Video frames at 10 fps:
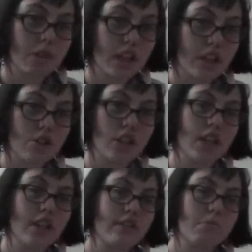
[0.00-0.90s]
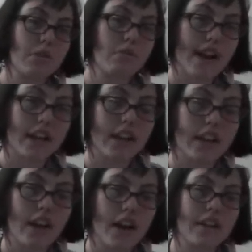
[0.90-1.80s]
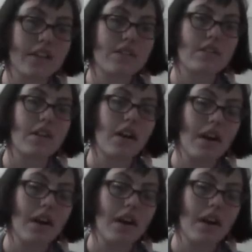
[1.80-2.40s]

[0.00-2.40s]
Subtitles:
be achieved and be recognized.